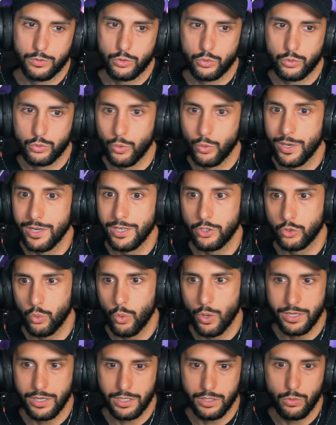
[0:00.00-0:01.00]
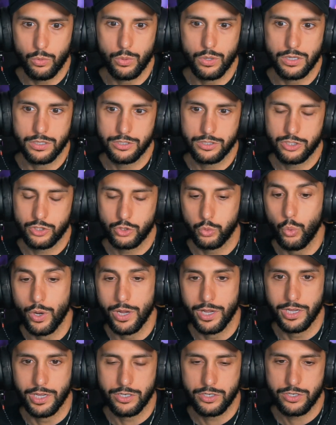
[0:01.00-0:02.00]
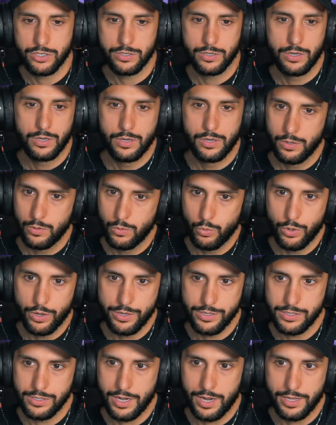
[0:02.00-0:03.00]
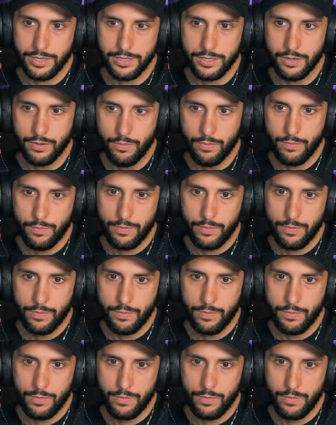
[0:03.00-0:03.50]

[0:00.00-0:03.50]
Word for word: 2020 was Twitch. Where is it at now?